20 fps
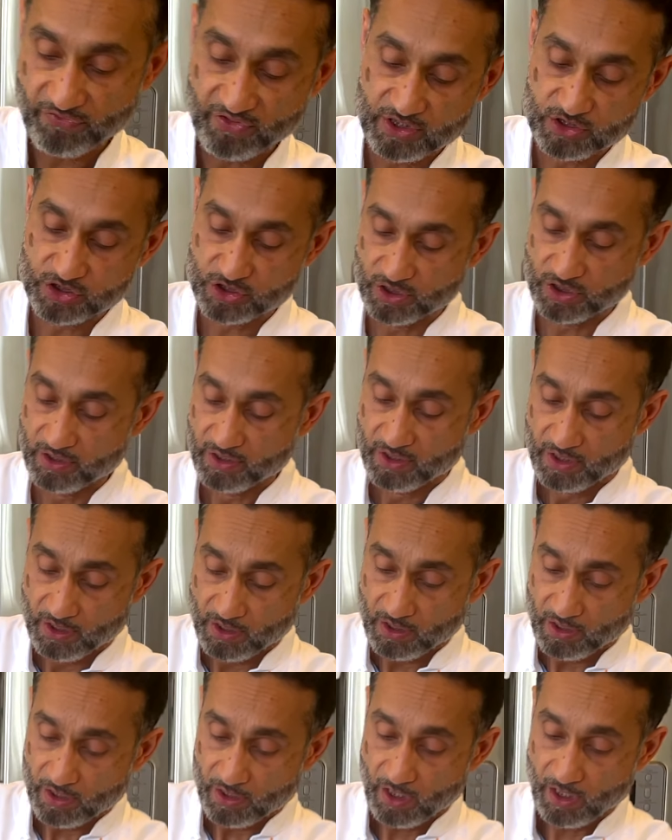things to,
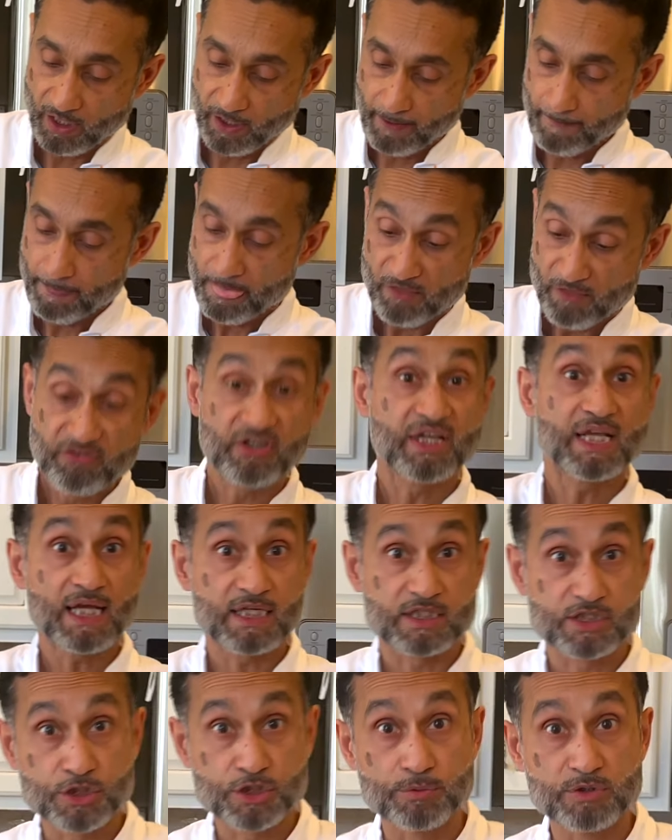for
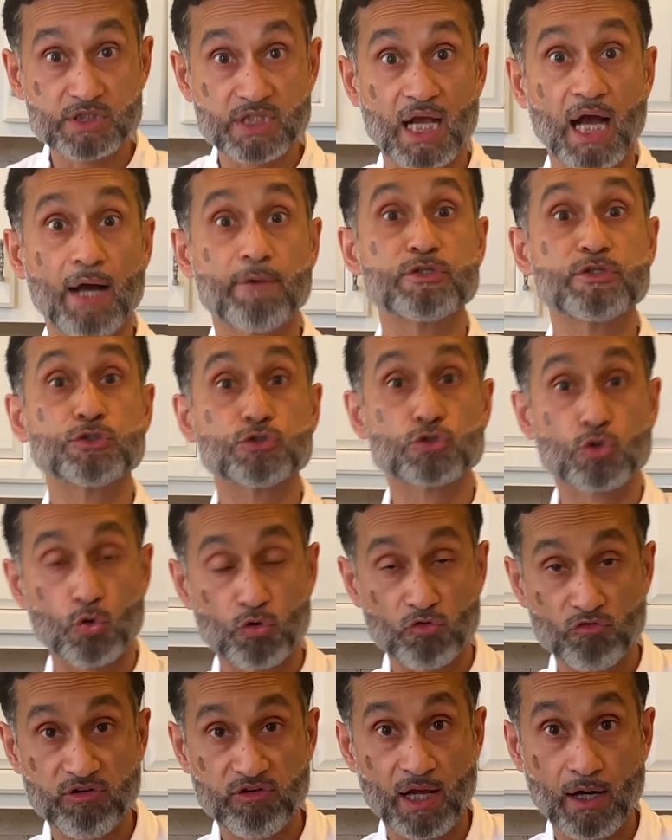guests, should we say, I would use
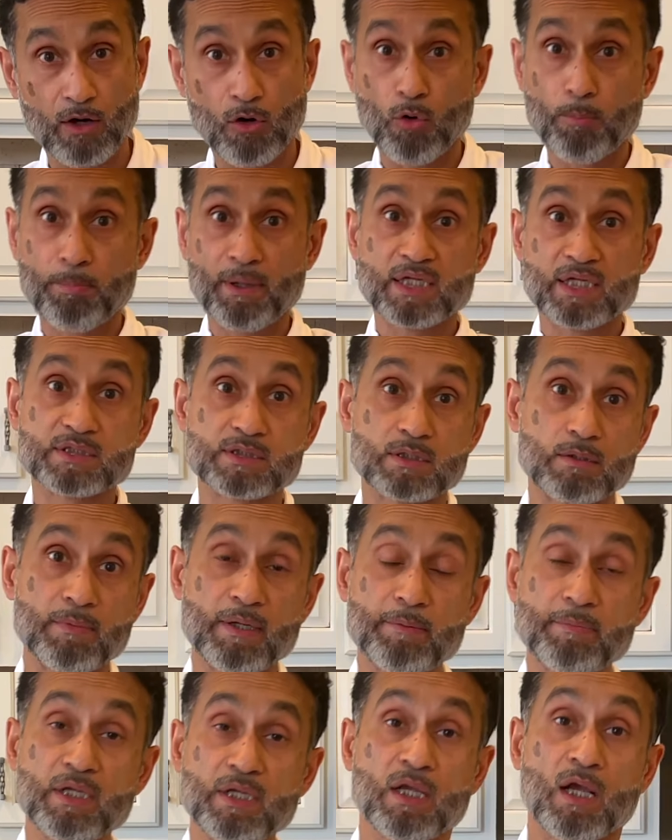corn flour, or better still,
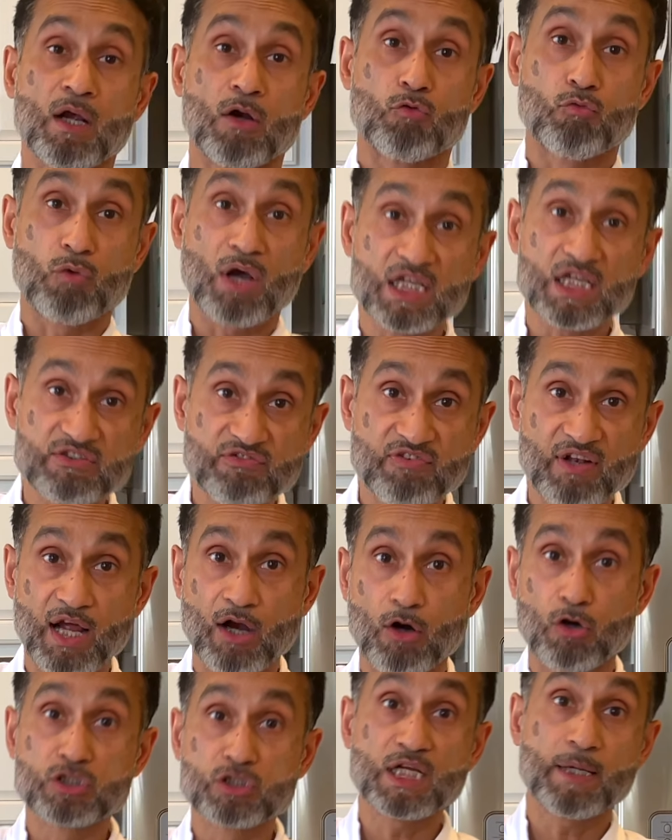maybe rice
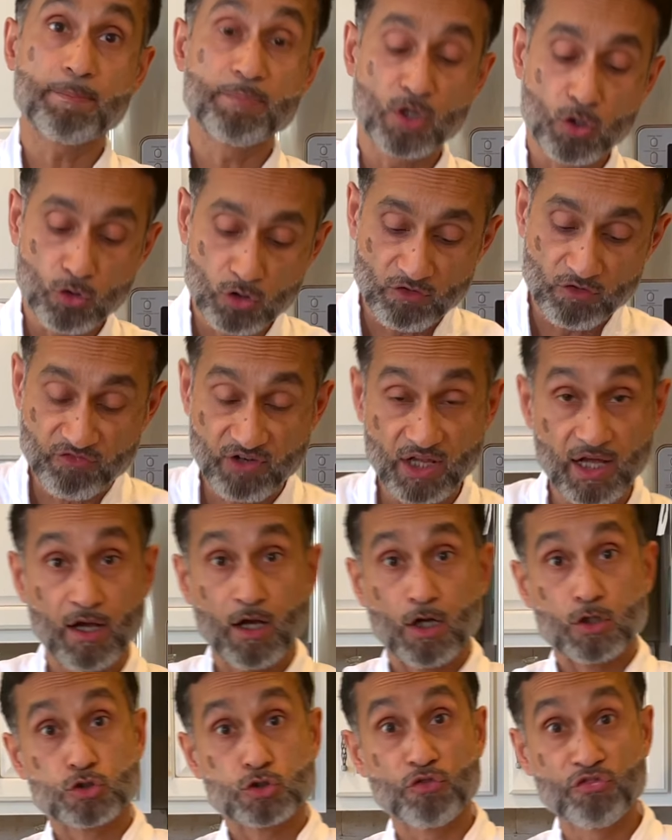flour or tapioca flour
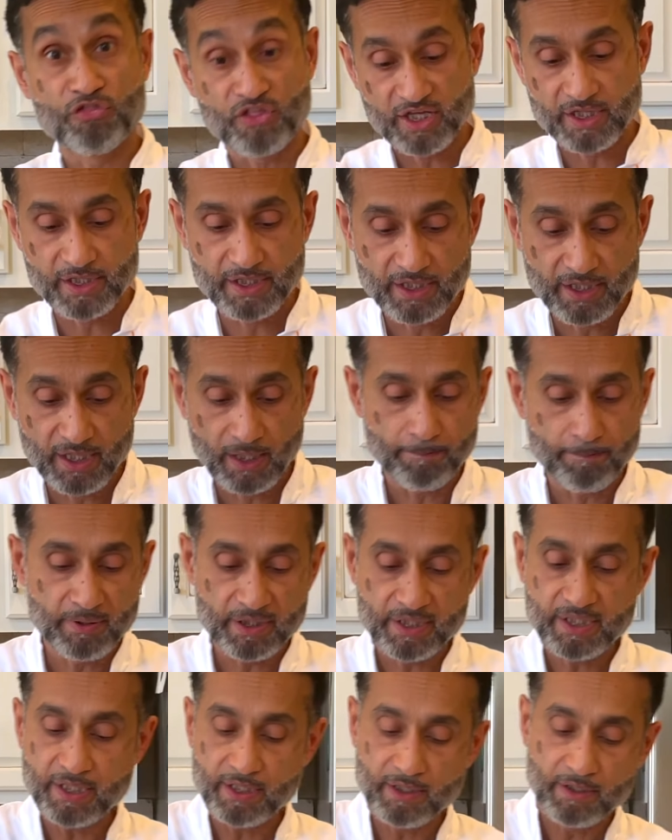to thicken it up. But
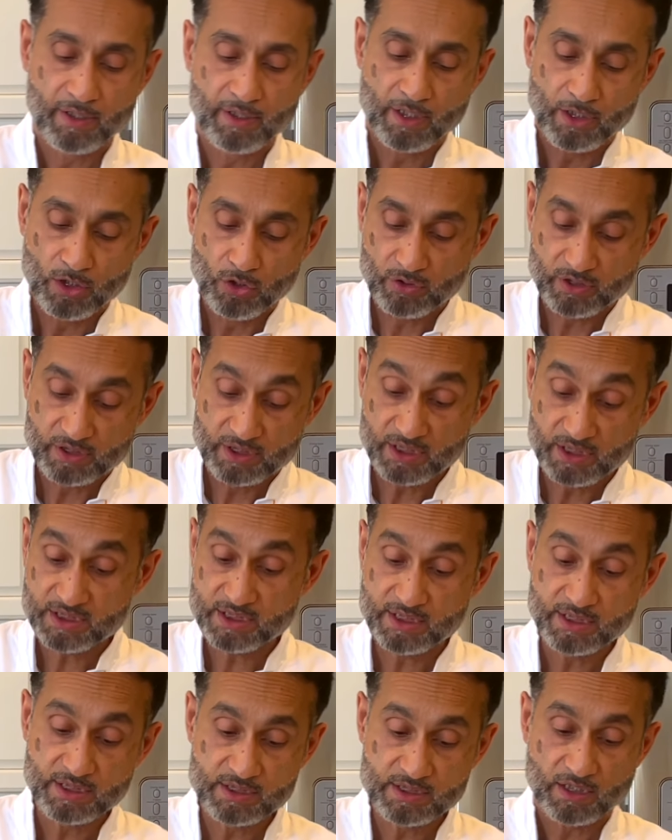here, look, this
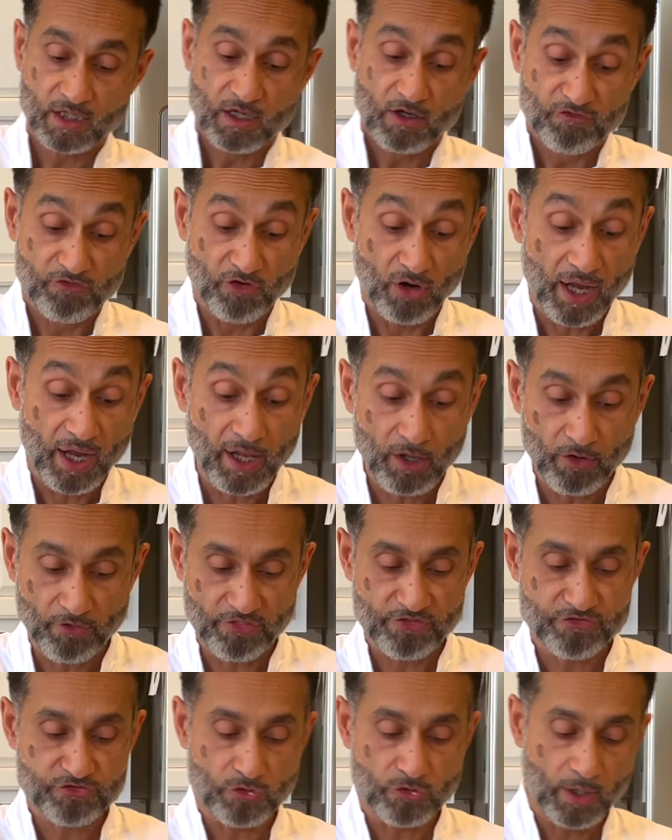is for
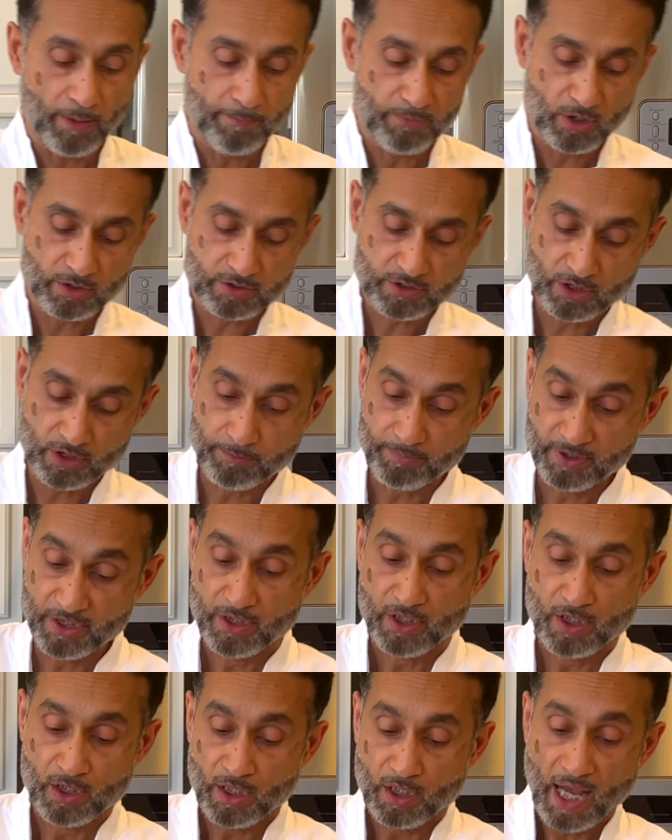health. So I'm not going to be
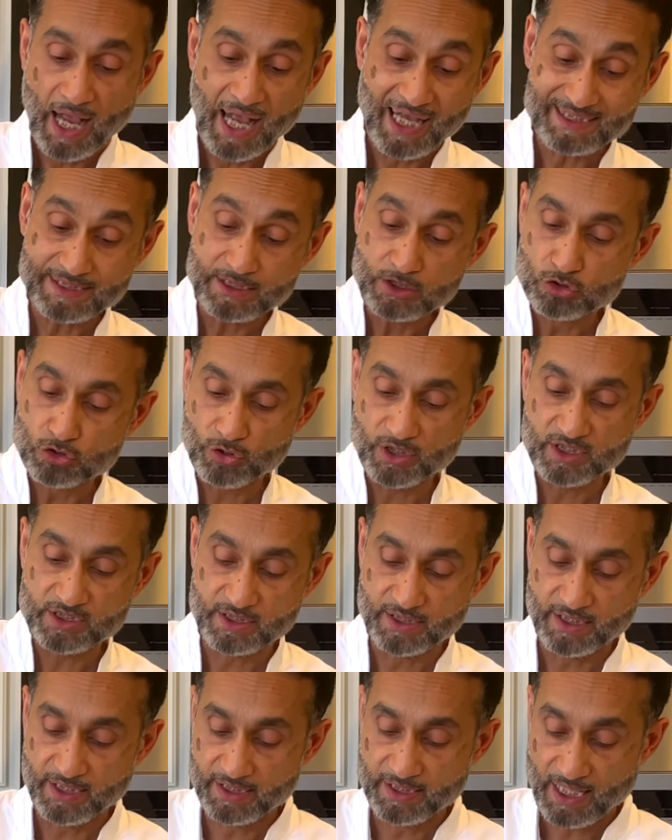as
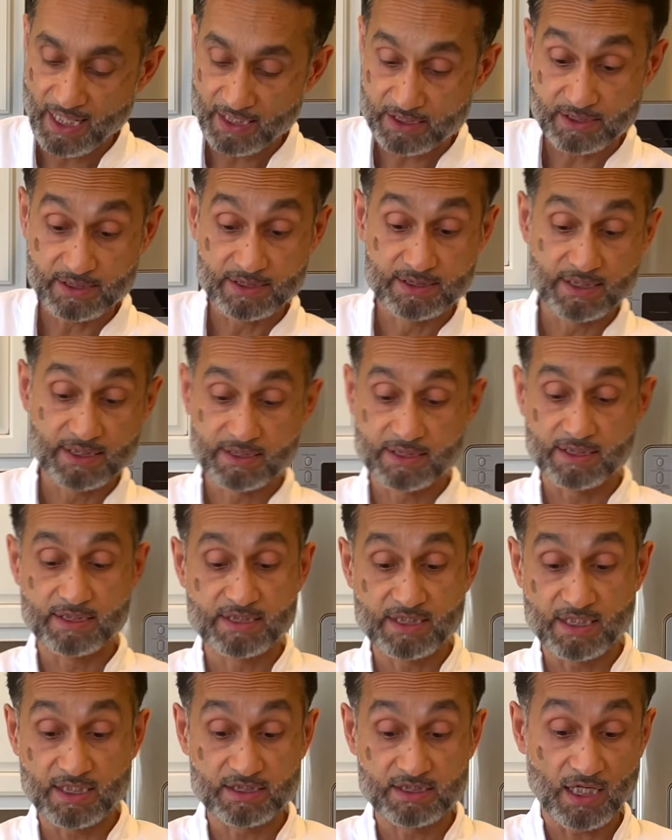interested in that
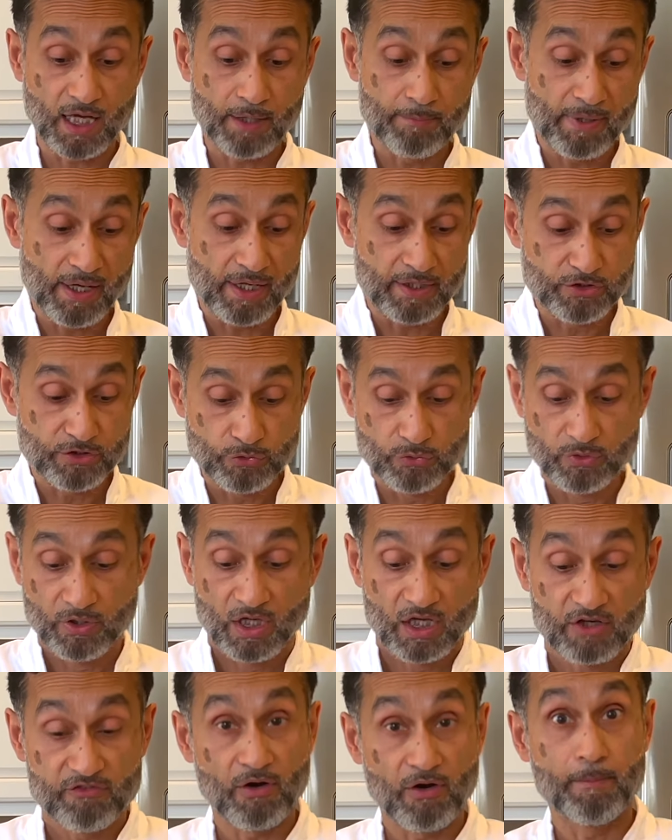consistency as I may do
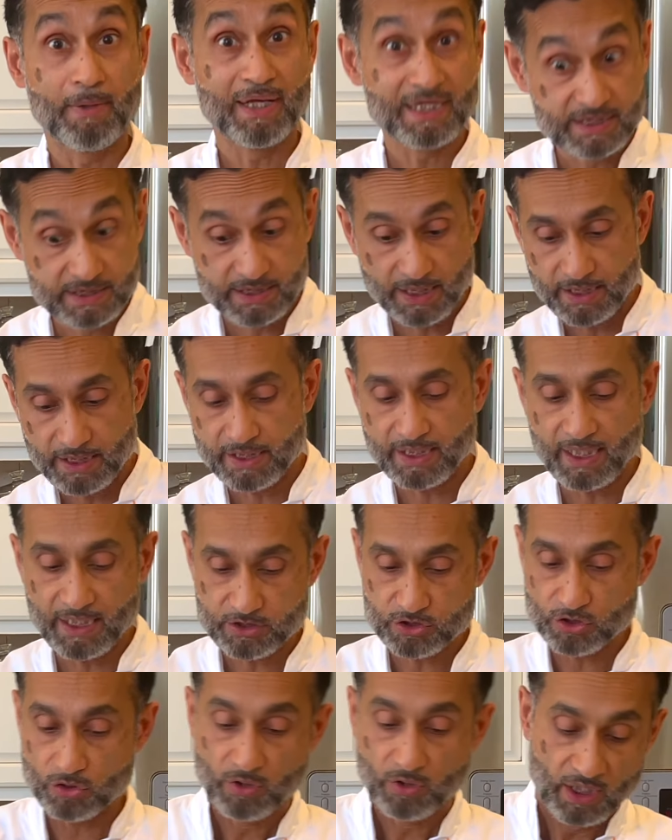if I'm entertaining guests.
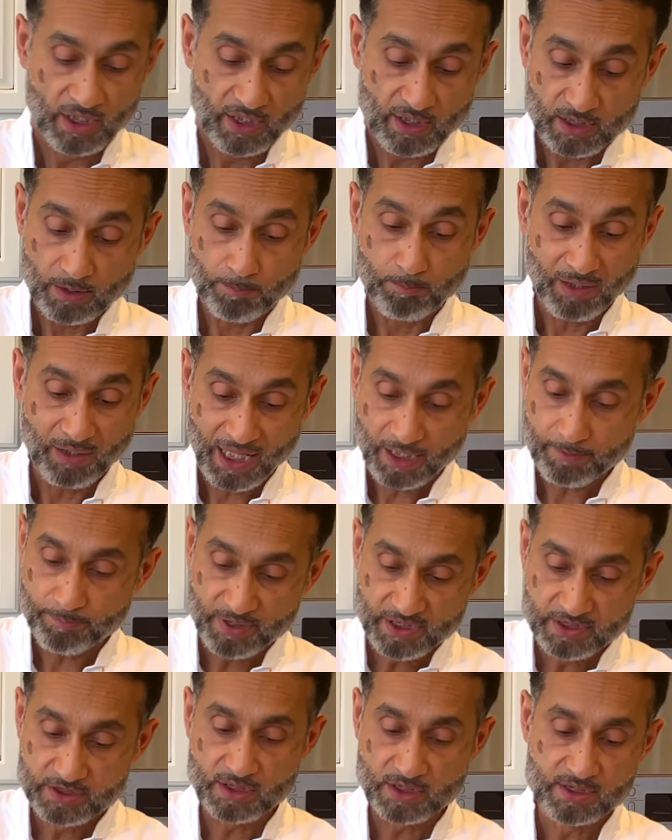So the black
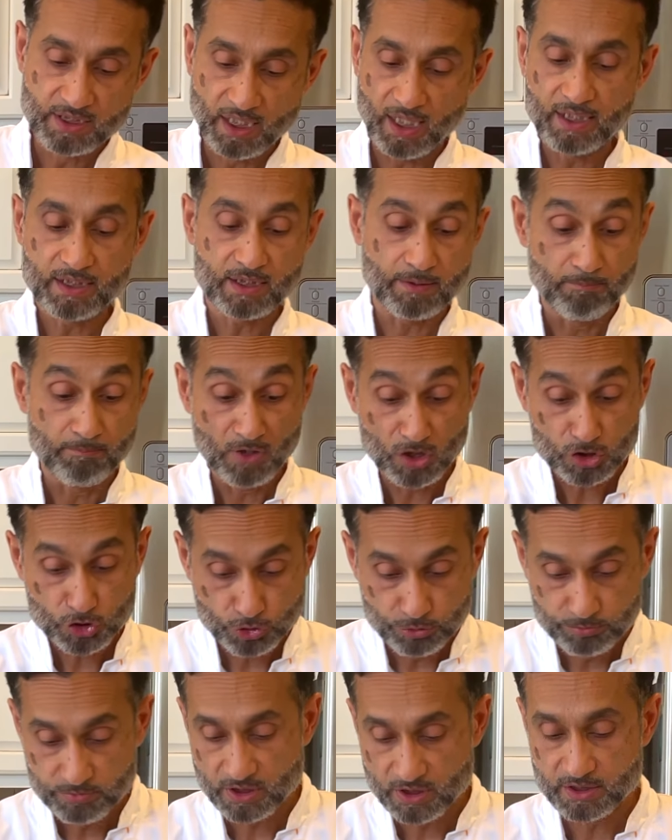beans are done, the
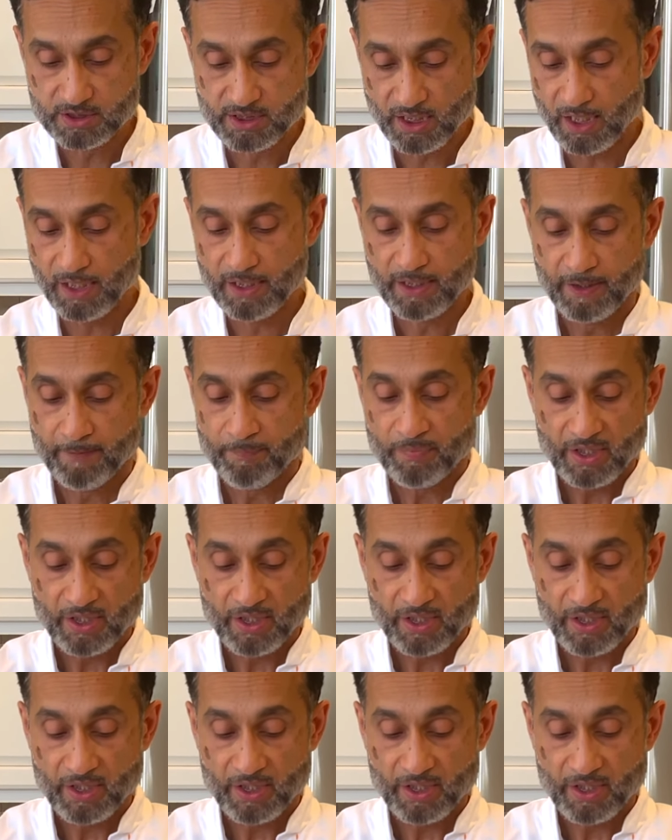mushrooms are done.